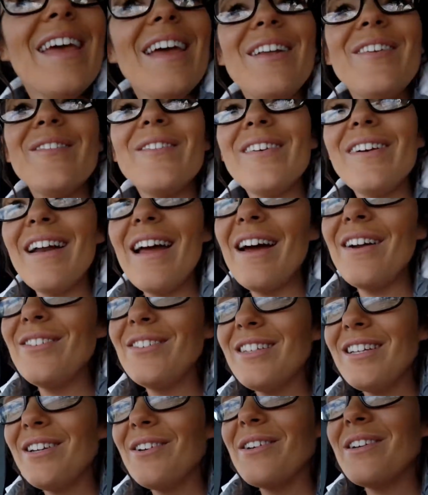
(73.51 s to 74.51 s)
and we're not
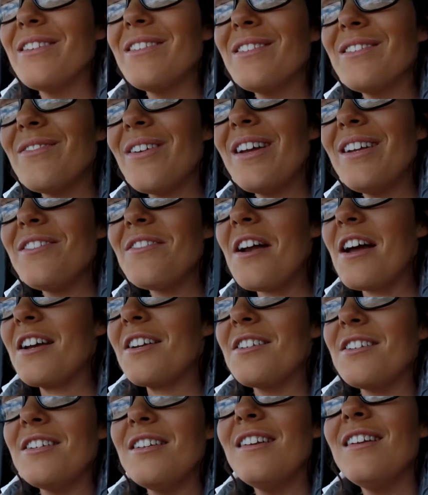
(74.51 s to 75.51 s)
really going in the right
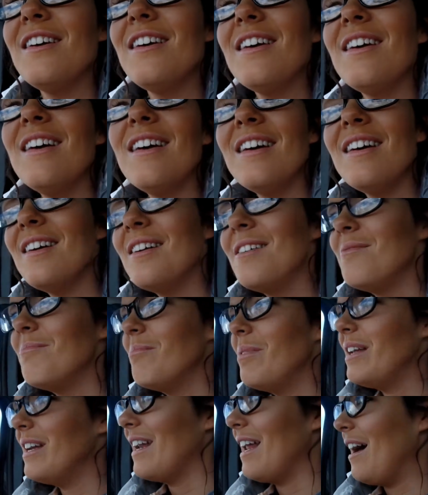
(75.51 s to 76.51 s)
direction.
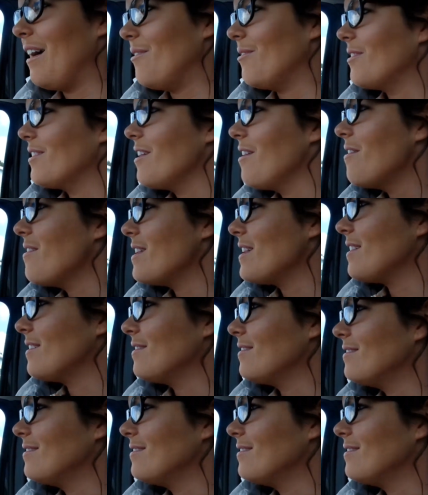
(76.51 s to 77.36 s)
But now we're going.